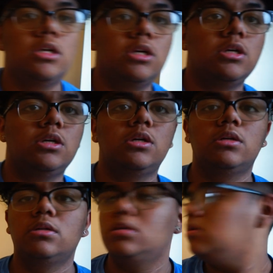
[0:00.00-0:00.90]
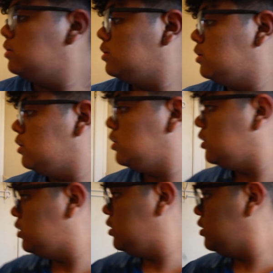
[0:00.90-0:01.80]
uh,
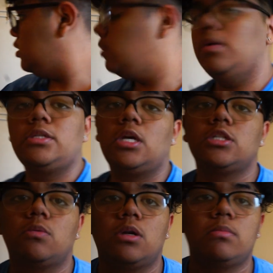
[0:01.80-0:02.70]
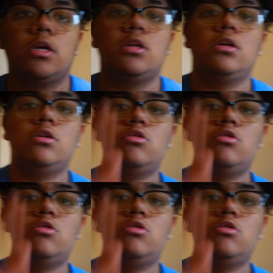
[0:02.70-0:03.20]
yeah, basically catch on when I'm done.